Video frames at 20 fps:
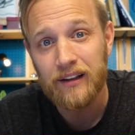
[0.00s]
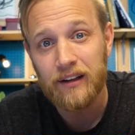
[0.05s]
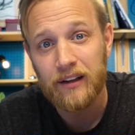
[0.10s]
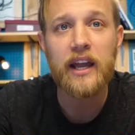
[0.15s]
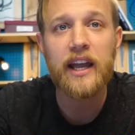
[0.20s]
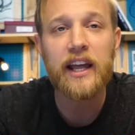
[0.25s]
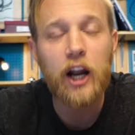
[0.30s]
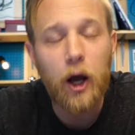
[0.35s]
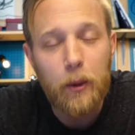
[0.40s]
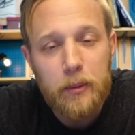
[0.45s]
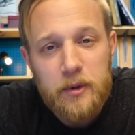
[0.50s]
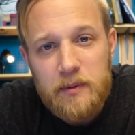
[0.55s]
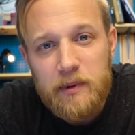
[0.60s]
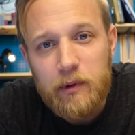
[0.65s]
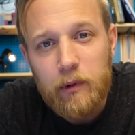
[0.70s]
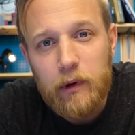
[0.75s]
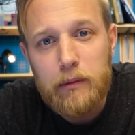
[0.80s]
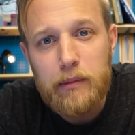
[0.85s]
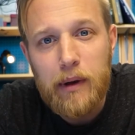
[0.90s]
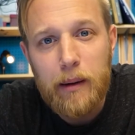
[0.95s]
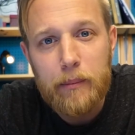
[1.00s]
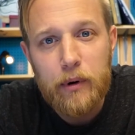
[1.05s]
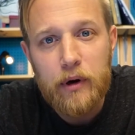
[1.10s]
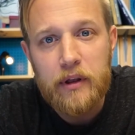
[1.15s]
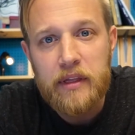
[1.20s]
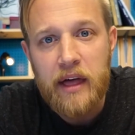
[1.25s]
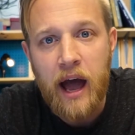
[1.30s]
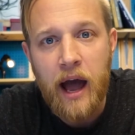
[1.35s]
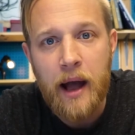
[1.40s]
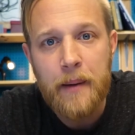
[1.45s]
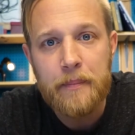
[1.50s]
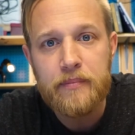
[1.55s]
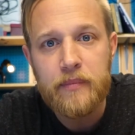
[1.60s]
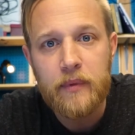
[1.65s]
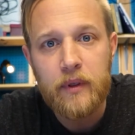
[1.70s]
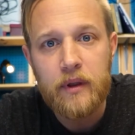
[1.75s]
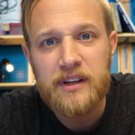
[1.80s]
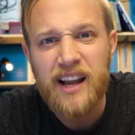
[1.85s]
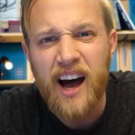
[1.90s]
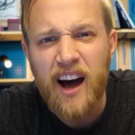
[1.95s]
It helps me remember that
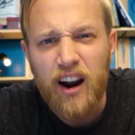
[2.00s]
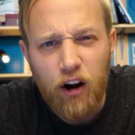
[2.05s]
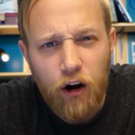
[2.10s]
not